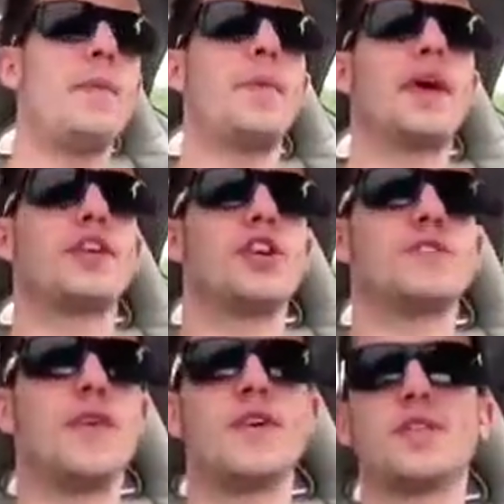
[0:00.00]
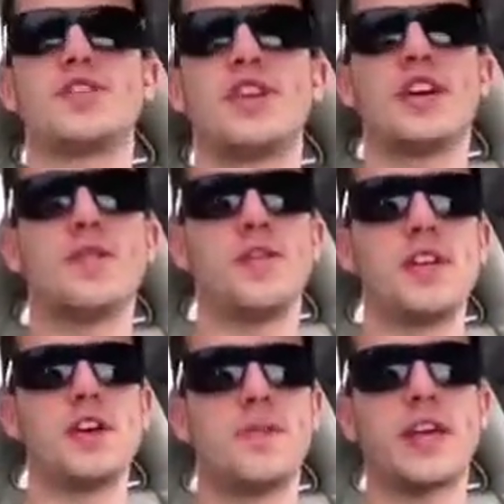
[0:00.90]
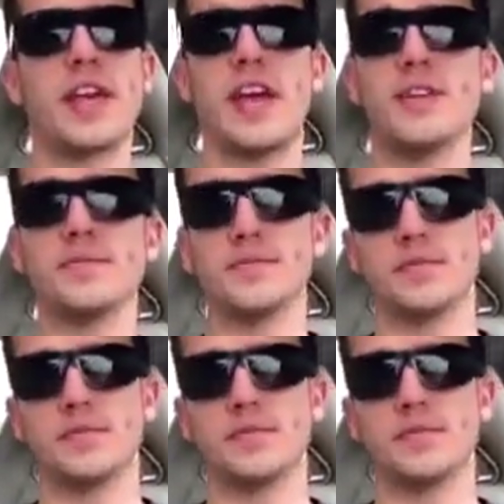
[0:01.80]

be bringing those photos to you in video if I can.